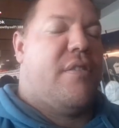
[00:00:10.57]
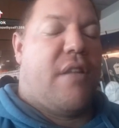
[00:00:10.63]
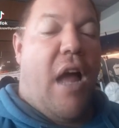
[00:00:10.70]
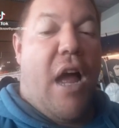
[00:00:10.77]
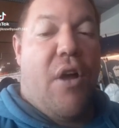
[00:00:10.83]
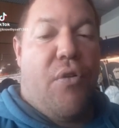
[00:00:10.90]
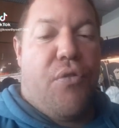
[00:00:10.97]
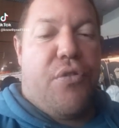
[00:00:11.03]

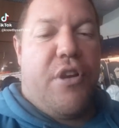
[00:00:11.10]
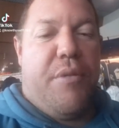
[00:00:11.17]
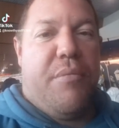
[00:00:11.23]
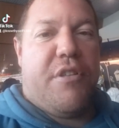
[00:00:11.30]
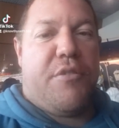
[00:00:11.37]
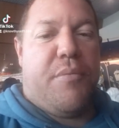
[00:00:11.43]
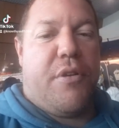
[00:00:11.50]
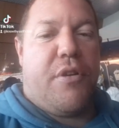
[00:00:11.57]
I already
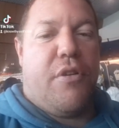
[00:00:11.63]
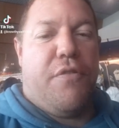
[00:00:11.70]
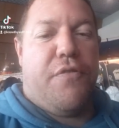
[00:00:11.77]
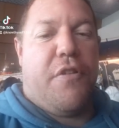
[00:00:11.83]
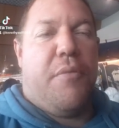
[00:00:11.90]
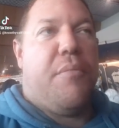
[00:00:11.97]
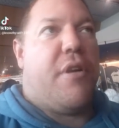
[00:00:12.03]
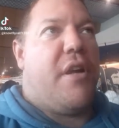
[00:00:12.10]
miss my
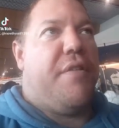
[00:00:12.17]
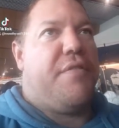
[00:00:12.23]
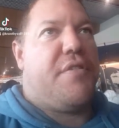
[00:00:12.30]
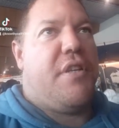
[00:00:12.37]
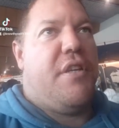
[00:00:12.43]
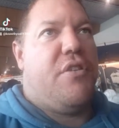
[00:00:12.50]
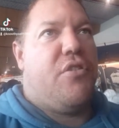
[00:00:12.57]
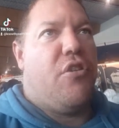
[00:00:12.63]
girlfriend, but I've
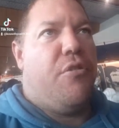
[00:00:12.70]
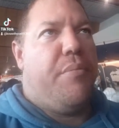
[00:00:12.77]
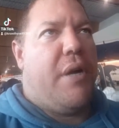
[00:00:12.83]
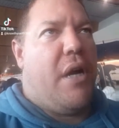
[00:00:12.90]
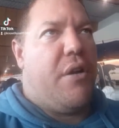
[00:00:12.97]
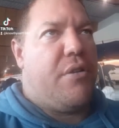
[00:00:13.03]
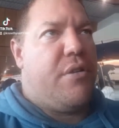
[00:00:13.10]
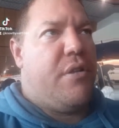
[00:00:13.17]
sent her
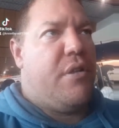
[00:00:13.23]
about